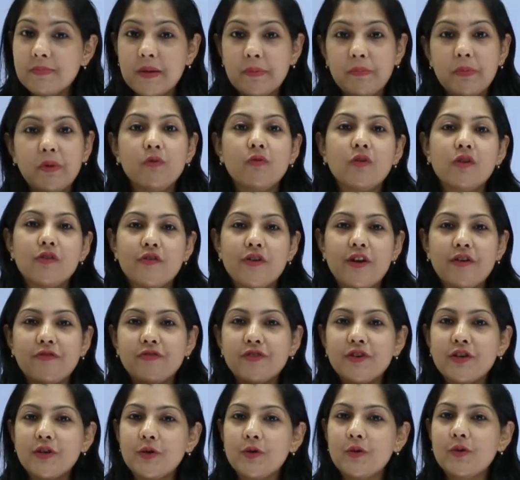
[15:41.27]
People will
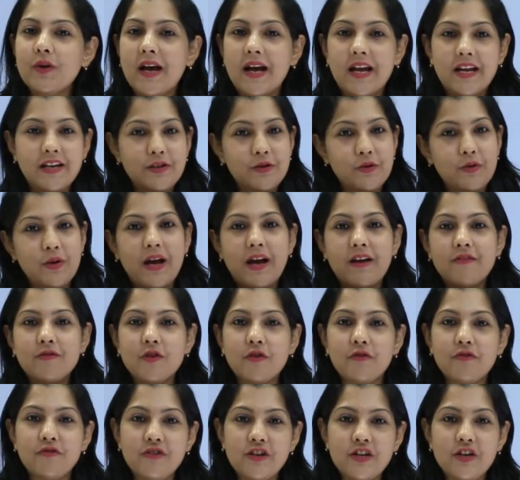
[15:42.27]
refer you and you have
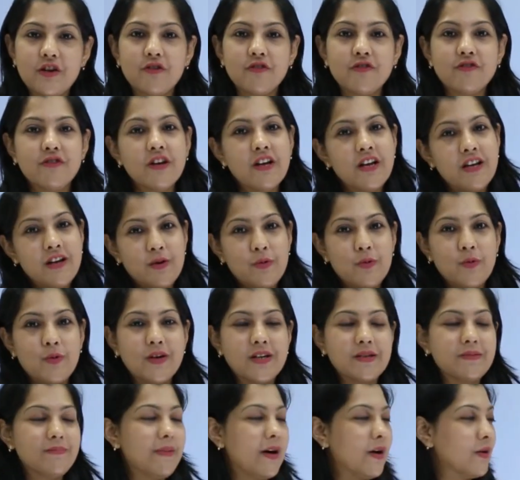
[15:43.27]
your free of
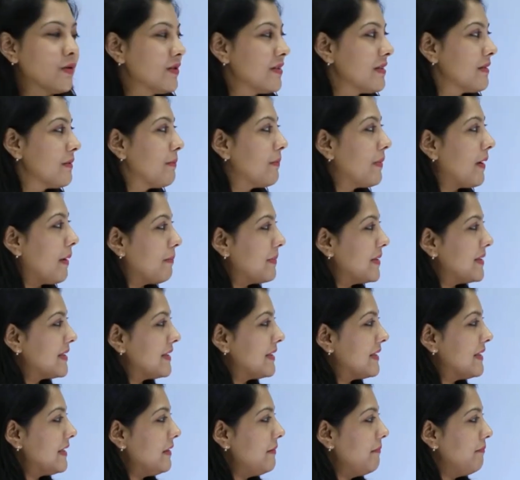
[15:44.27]
word mouth
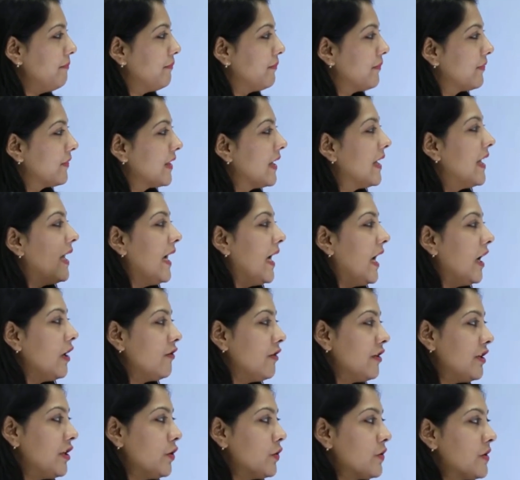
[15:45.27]
publicity.
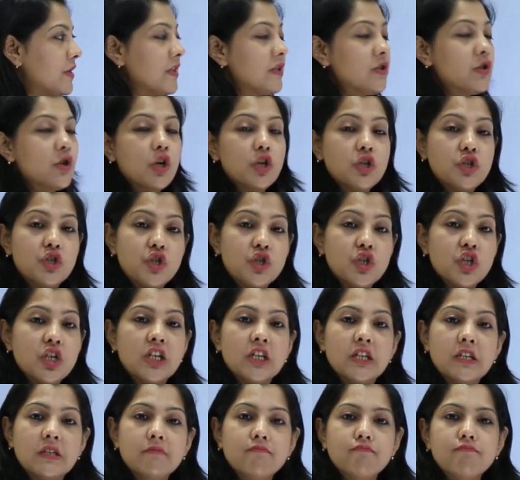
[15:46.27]
It reduces your
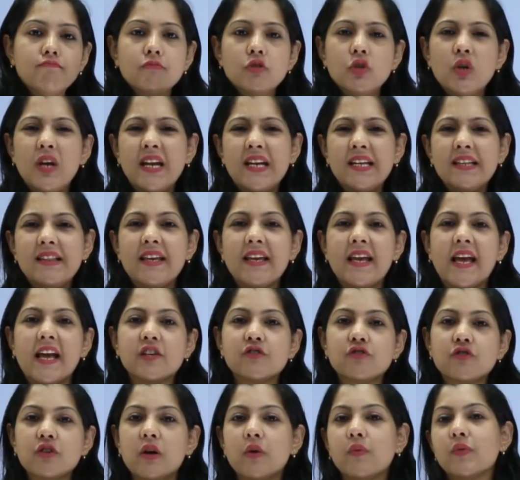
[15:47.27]
churn. So anything
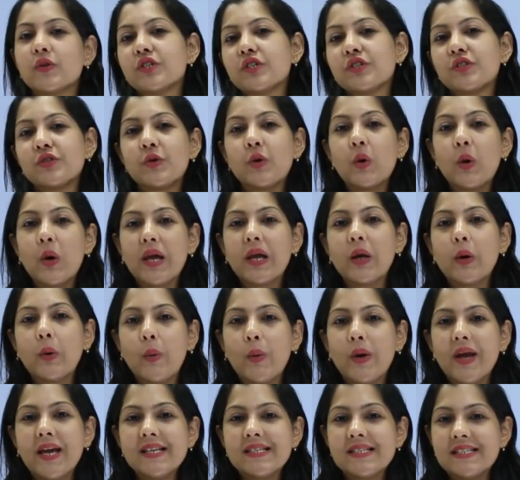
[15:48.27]
extra which is
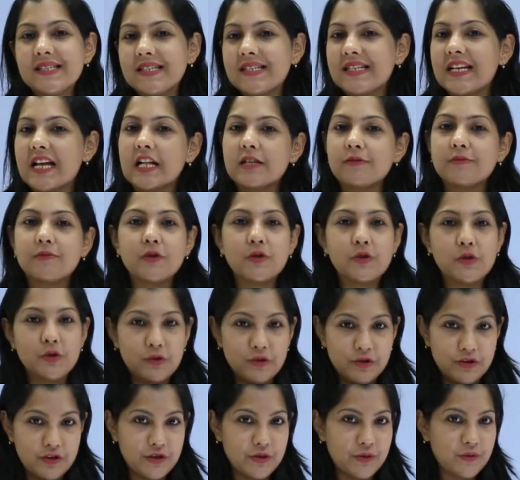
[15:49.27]
going waste, it helps you to
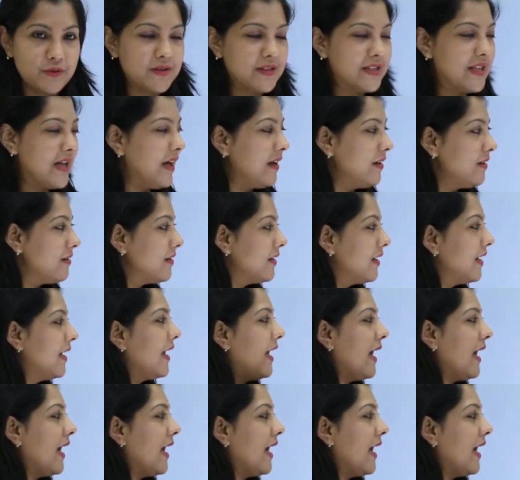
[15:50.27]
reduce that.